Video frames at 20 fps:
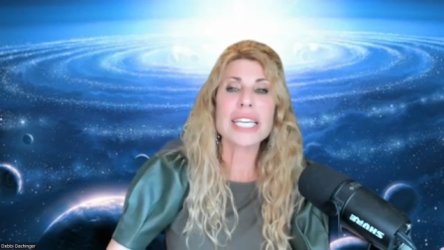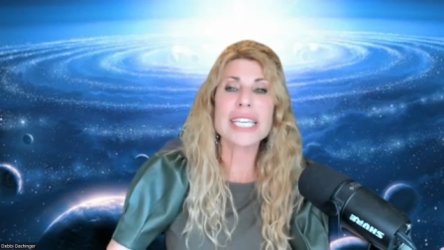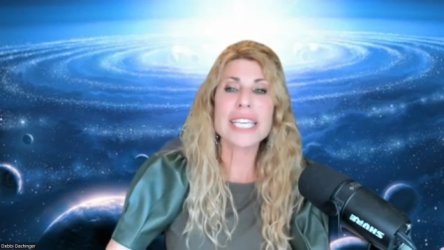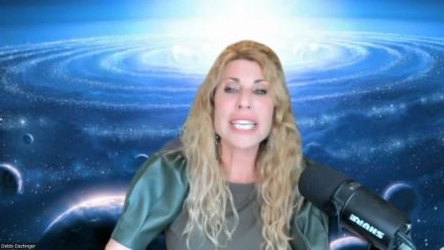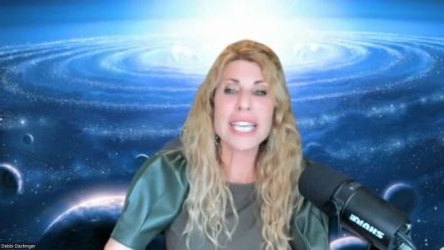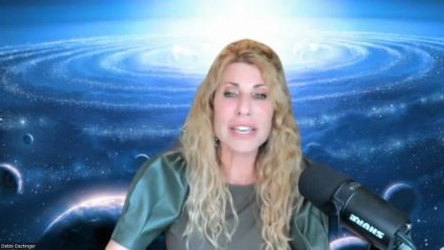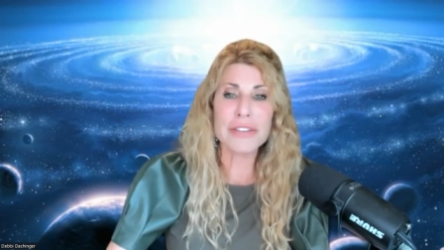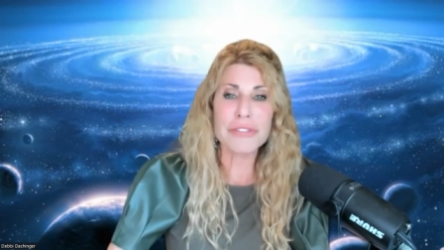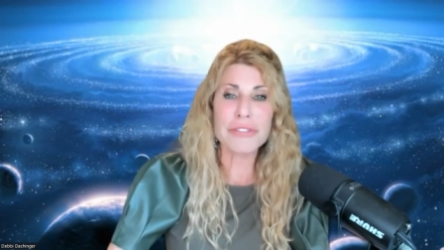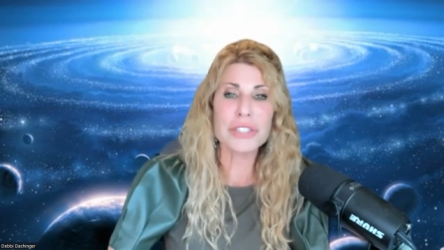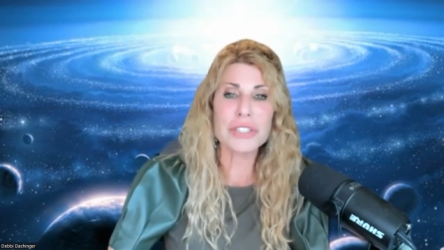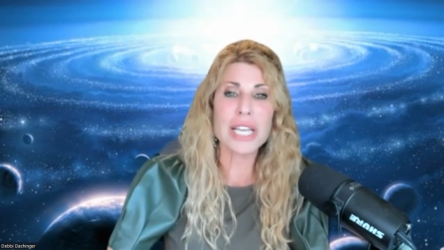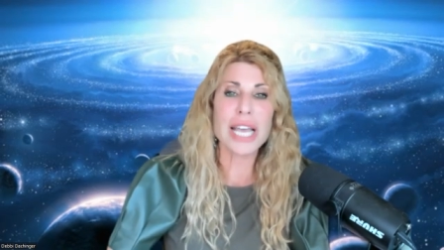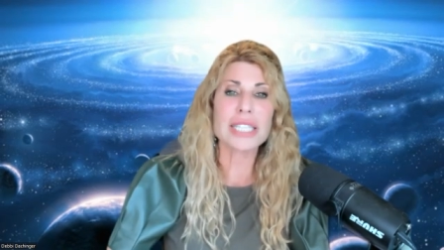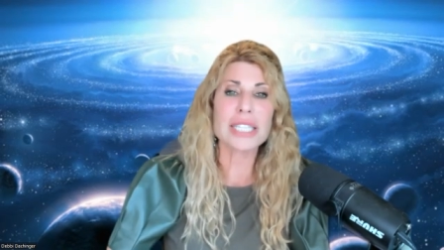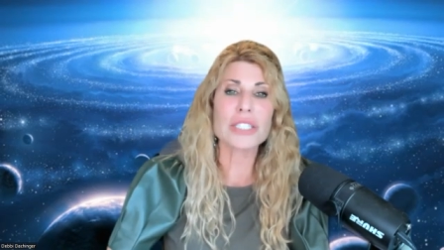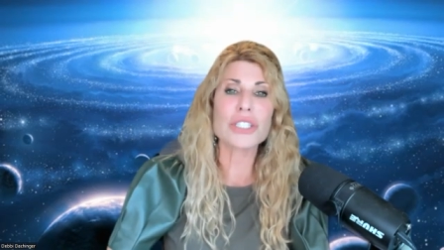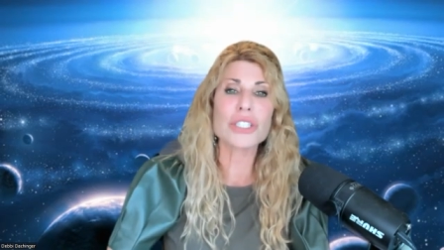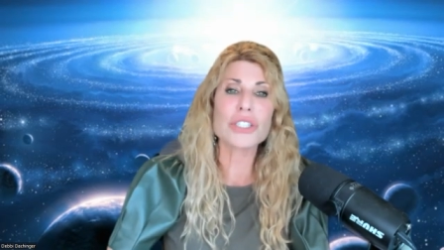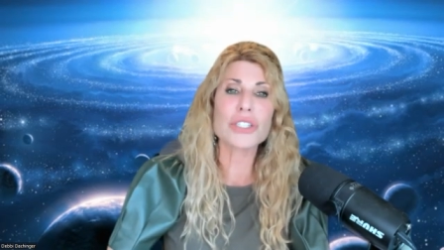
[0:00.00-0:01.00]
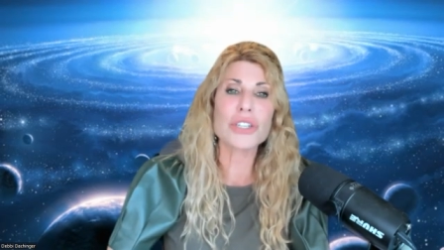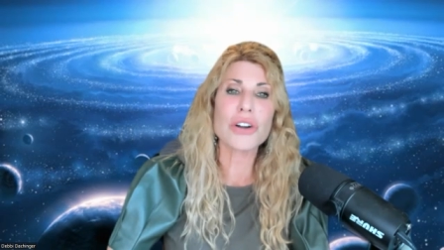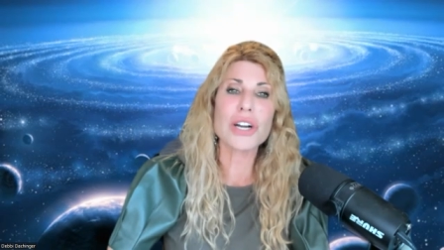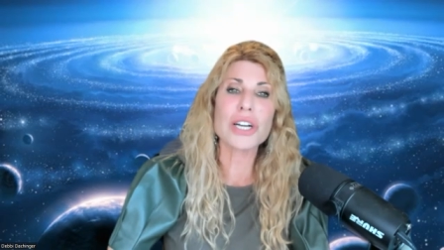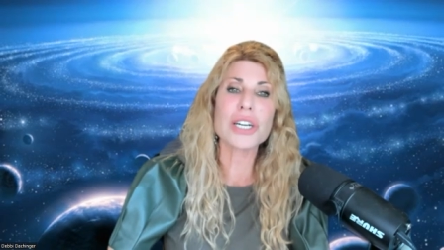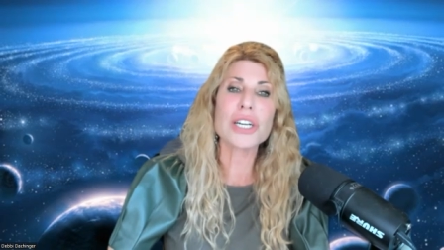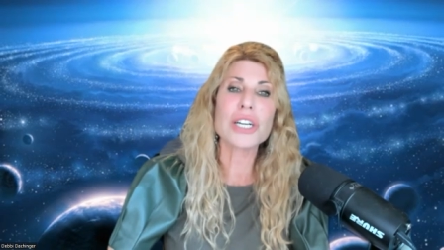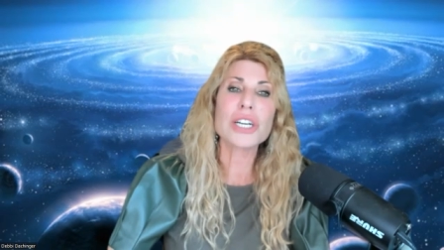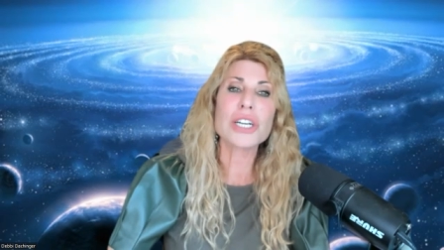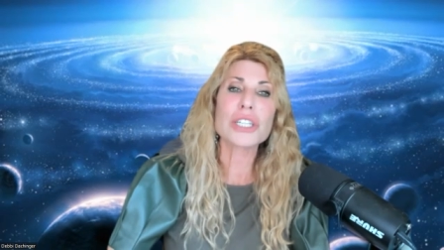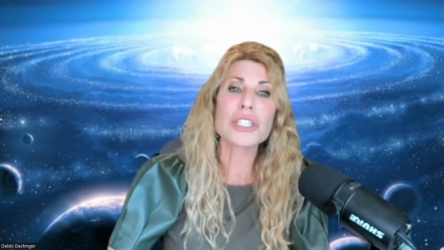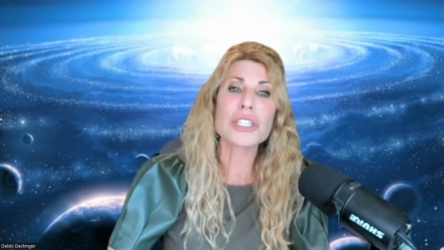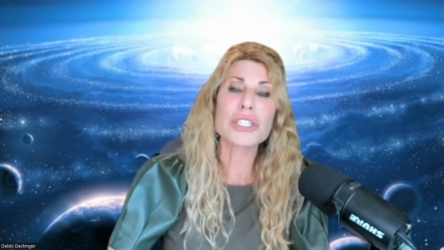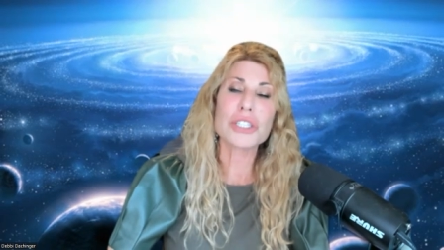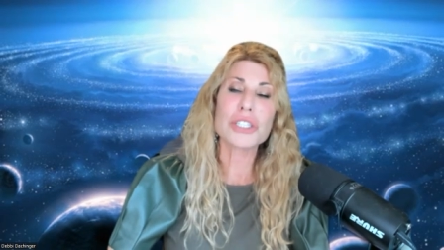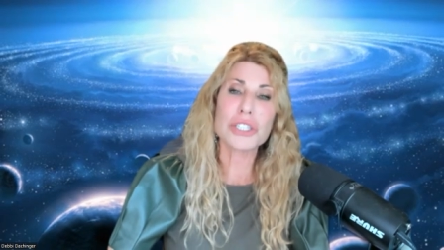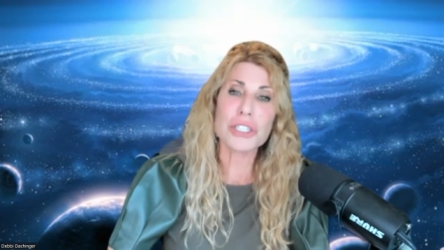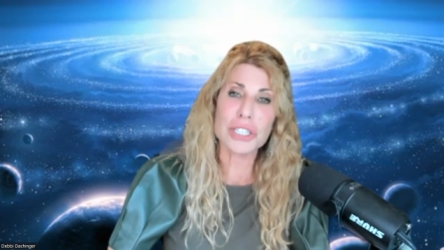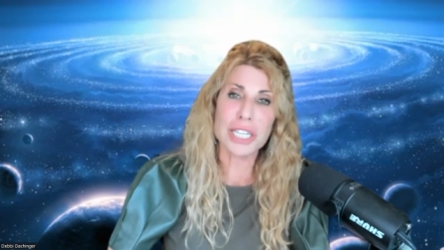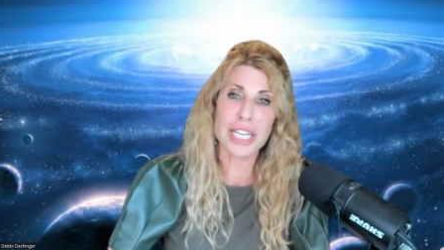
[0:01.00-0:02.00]
gift and start
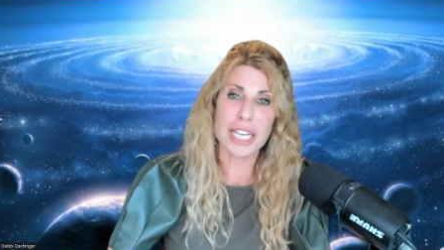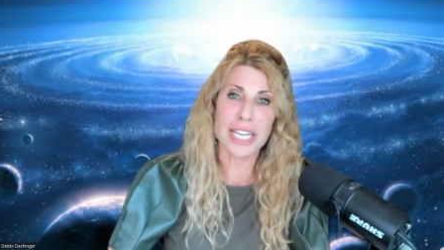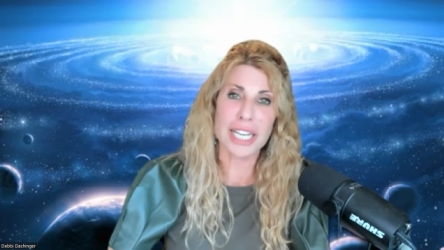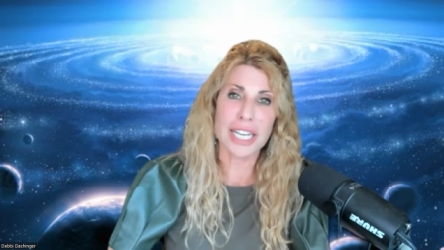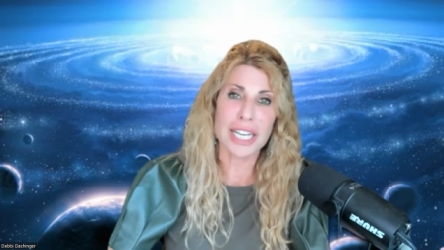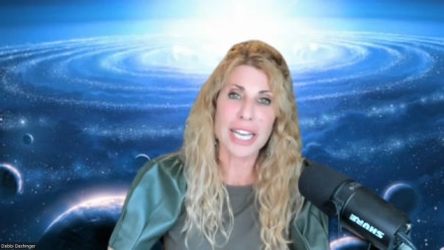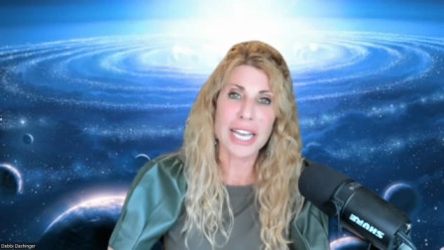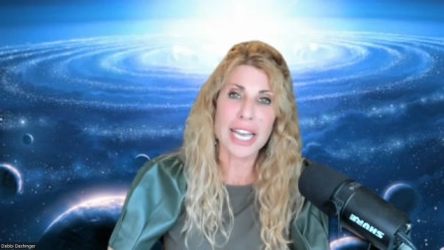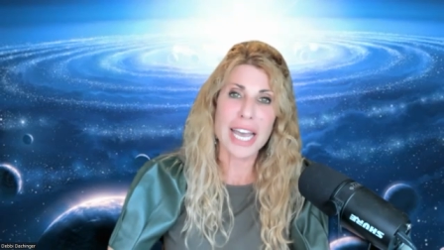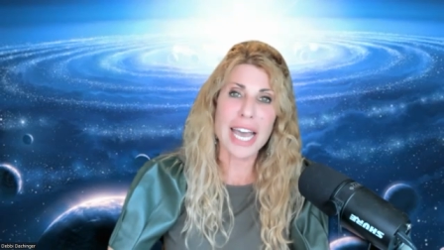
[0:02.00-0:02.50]
learning